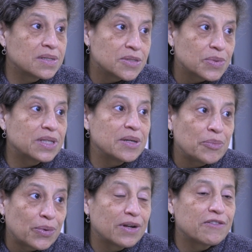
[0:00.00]
it's really
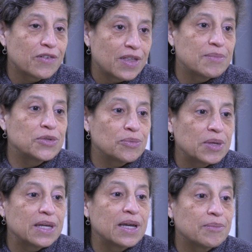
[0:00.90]
important for them to
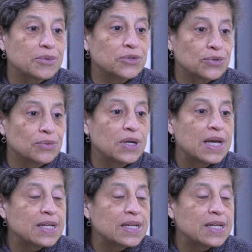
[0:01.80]
be able to